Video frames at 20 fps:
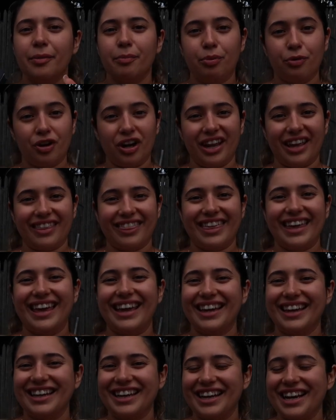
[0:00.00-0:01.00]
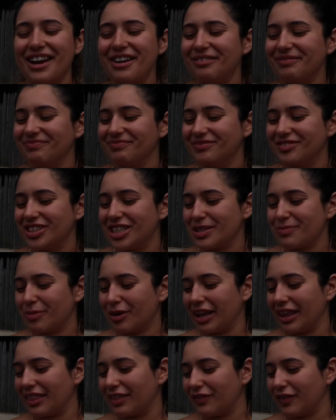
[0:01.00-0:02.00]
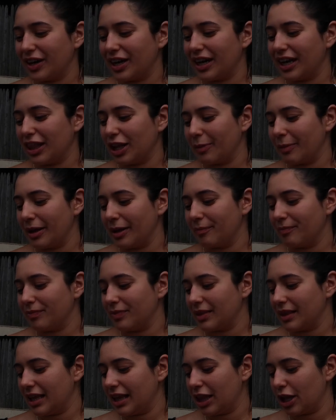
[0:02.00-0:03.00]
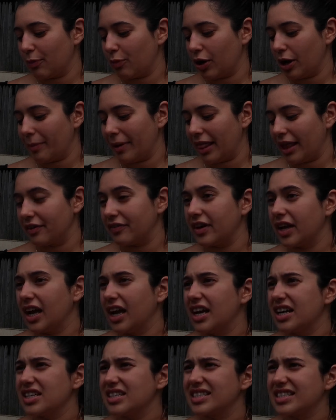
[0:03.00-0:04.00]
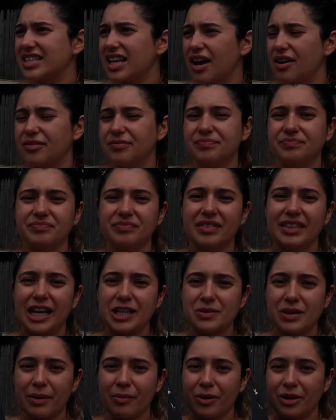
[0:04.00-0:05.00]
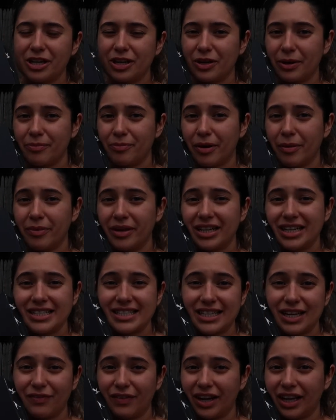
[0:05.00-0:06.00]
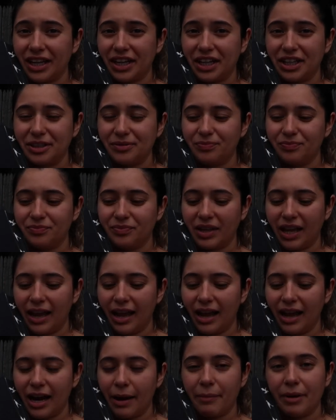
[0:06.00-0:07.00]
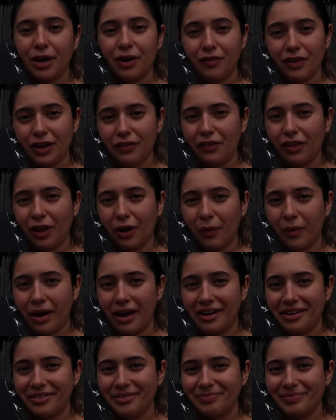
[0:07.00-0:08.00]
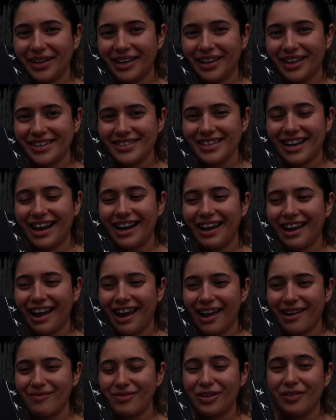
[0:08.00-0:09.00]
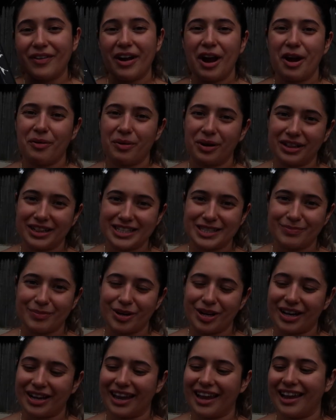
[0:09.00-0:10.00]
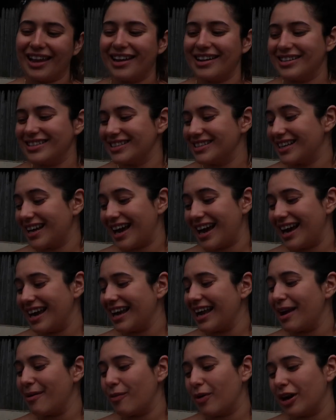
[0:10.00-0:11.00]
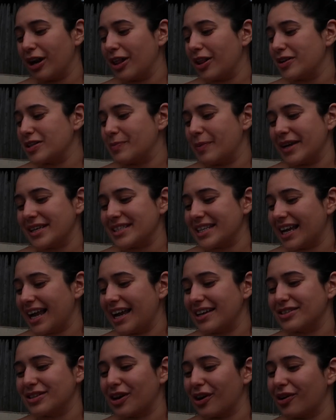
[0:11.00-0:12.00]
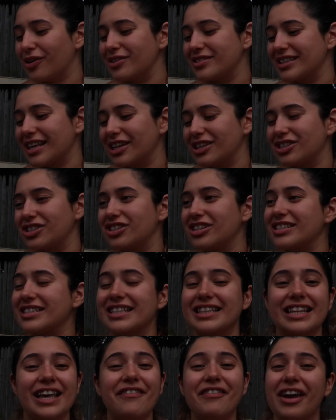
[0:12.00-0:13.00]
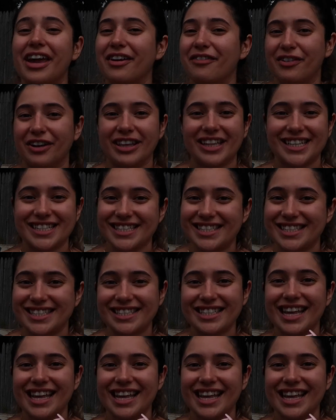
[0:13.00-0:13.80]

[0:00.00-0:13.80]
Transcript: breathe, you know? Just breathe for a little bit, a little point in my life. So that's what I'm going to do. I'm probably going to sit right here and I'm going to read for a little while because I am devouring this book. And I am one of those basic ass girls that is just living for this.